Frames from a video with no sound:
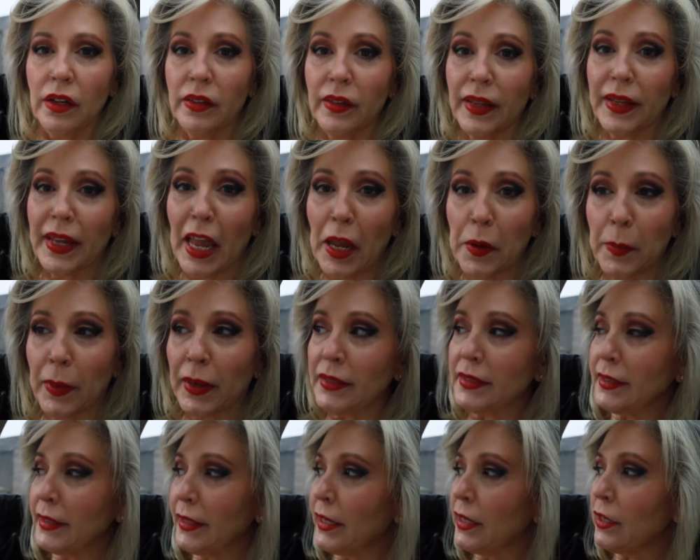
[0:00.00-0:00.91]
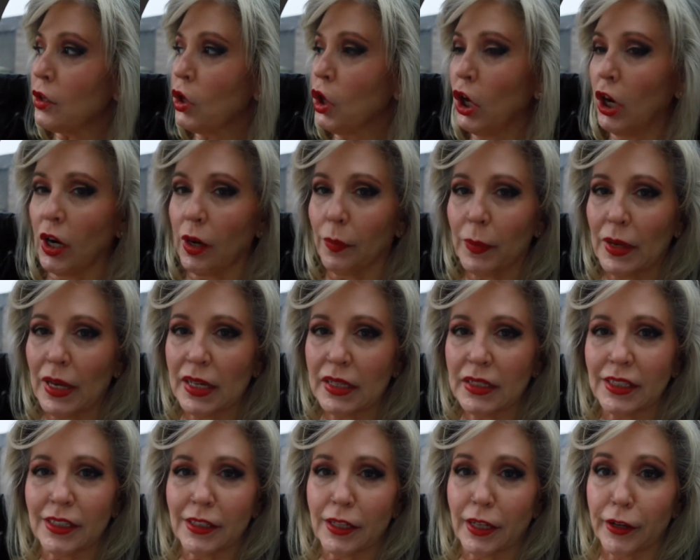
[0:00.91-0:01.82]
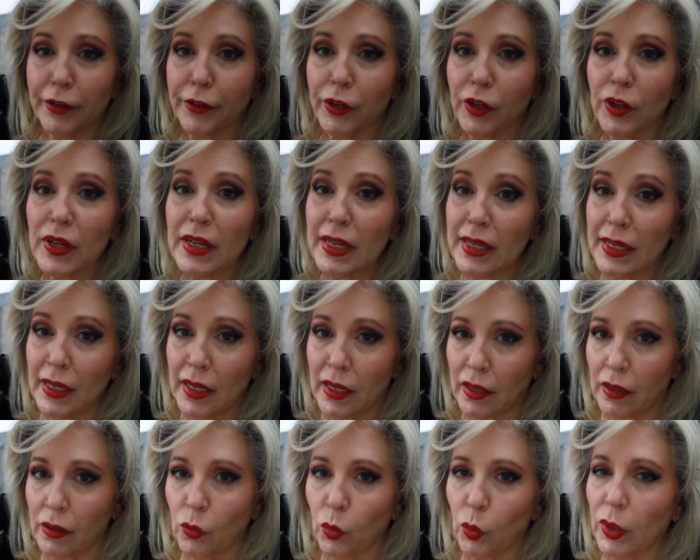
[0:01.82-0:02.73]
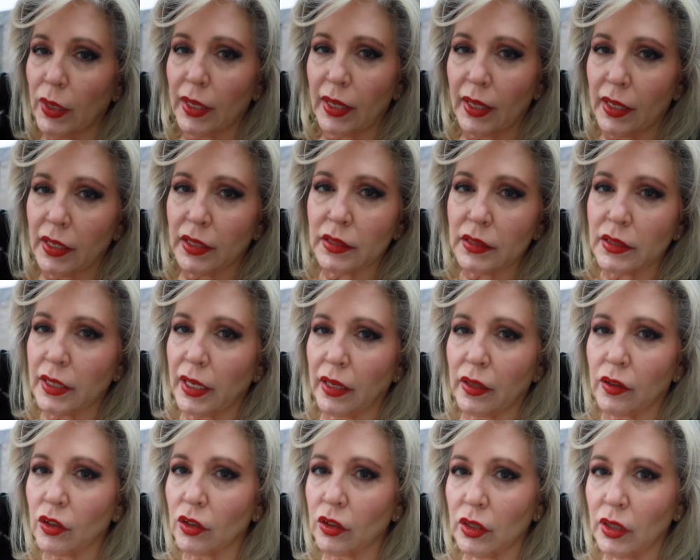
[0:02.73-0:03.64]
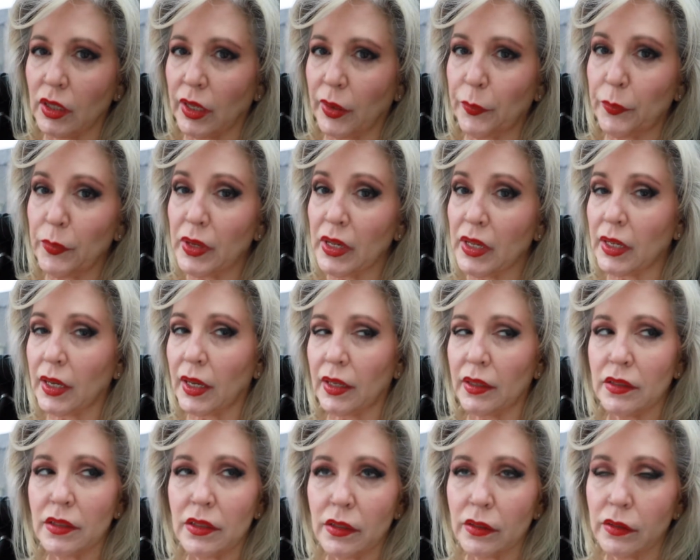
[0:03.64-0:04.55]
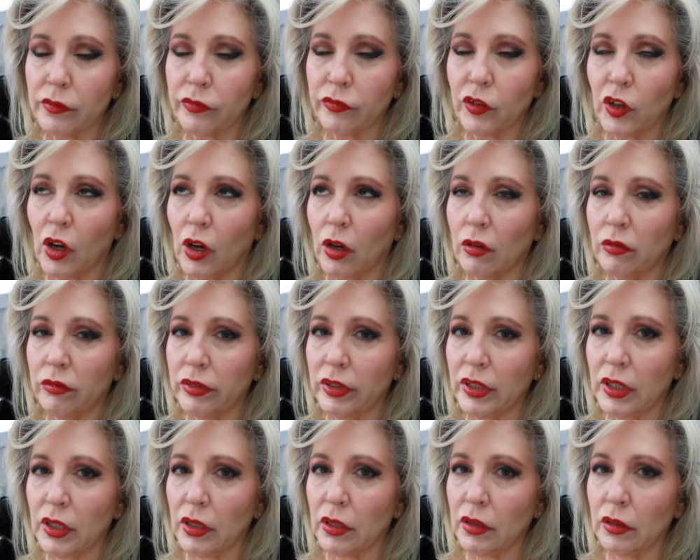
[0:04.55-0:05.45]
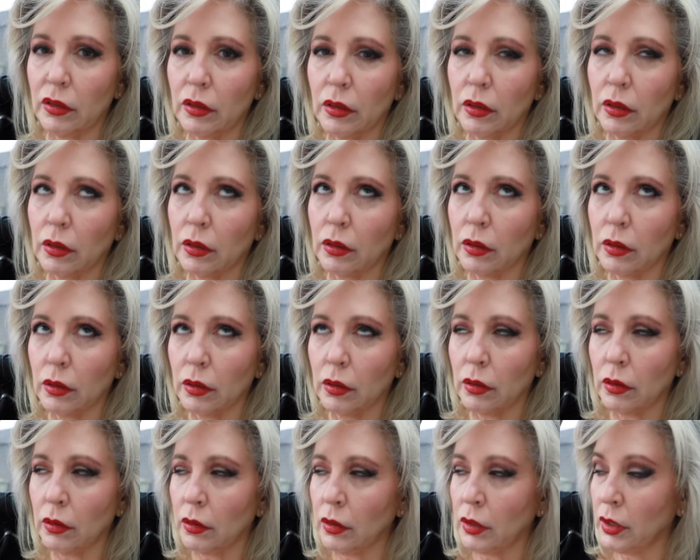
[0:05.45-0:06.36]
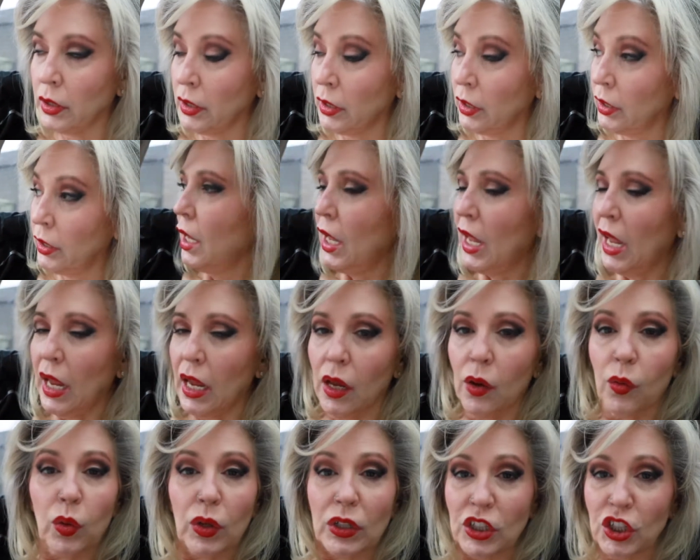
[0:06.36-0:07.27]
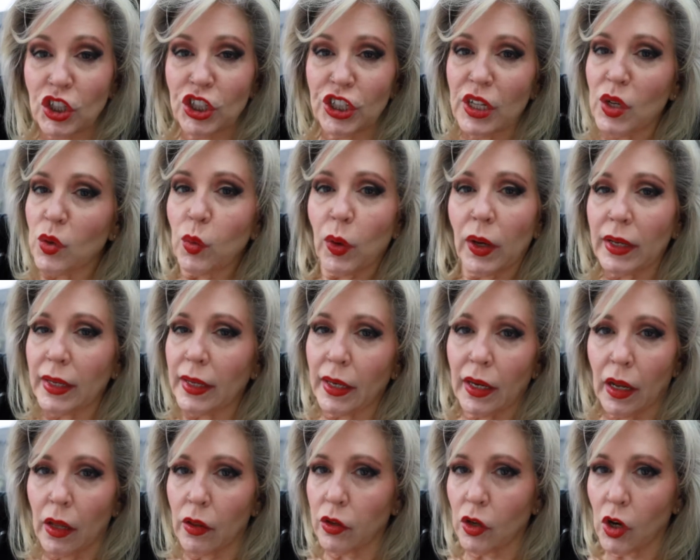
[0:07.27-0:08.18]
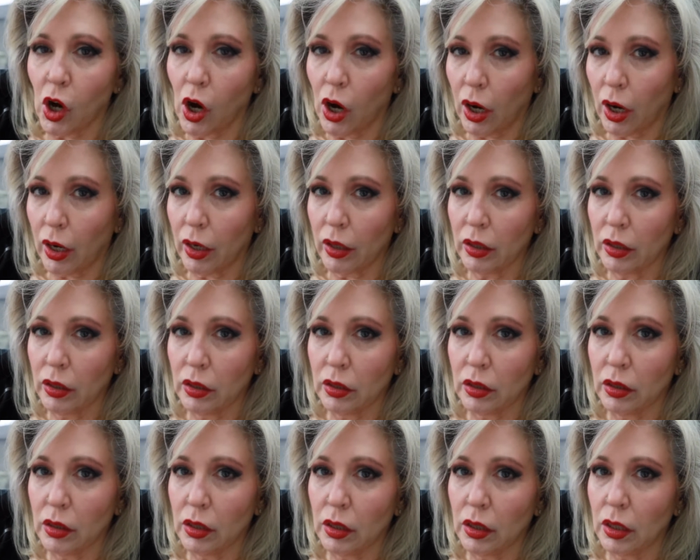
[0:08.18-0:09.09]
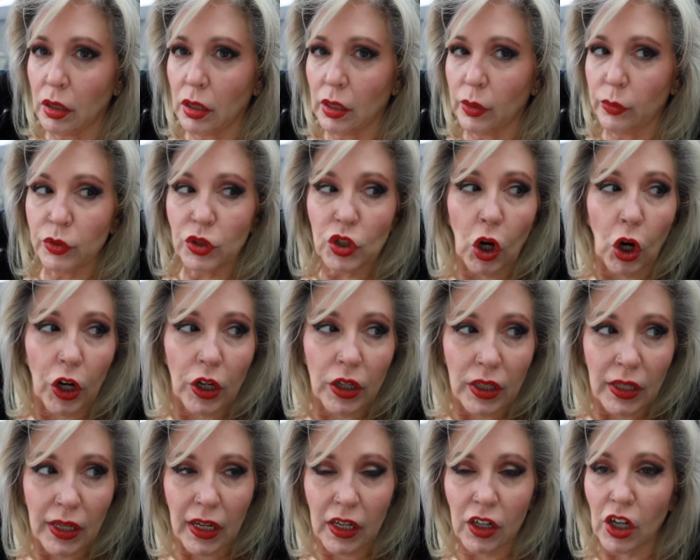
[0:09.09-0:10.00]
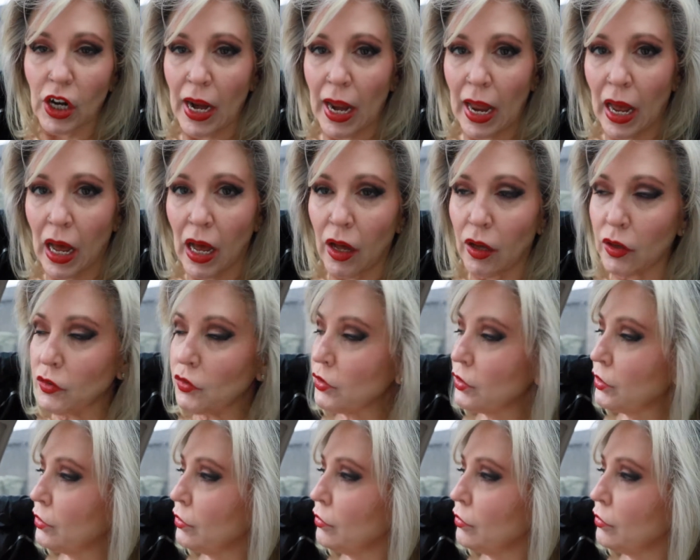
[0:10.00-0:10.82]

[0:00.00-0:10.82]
They came out to get Karma to take her in. We can't take her in because of COVID. And when she didn't want to get out of the car, it was hard to get her out.